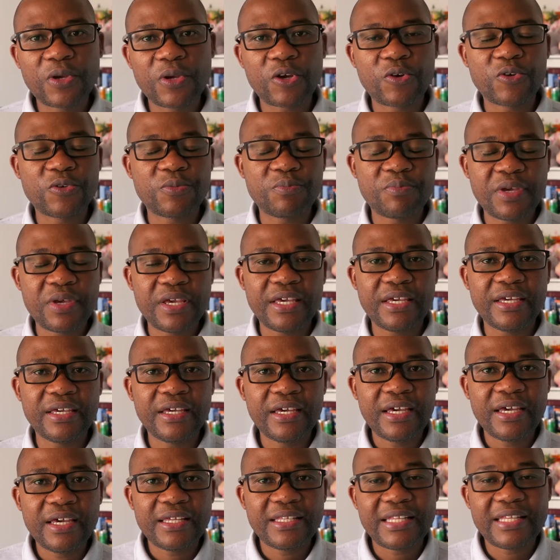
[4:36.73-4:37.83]
It could
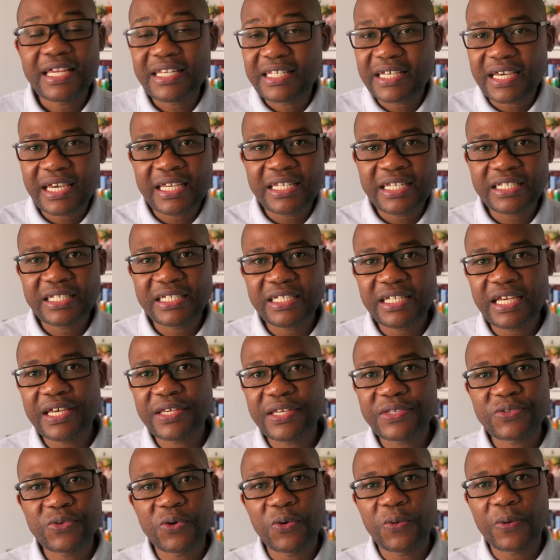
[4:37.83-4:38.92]
be data
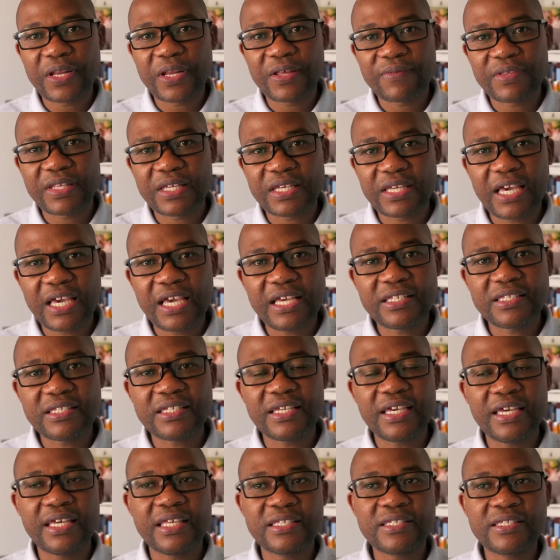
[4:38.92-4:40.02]
engineers or whatever the case
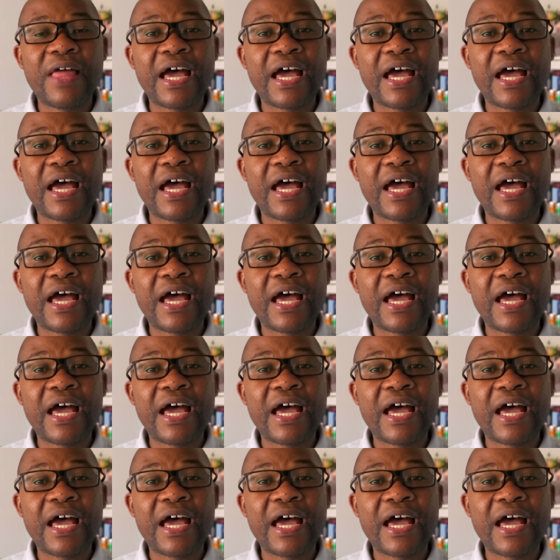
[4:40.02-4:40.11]
is,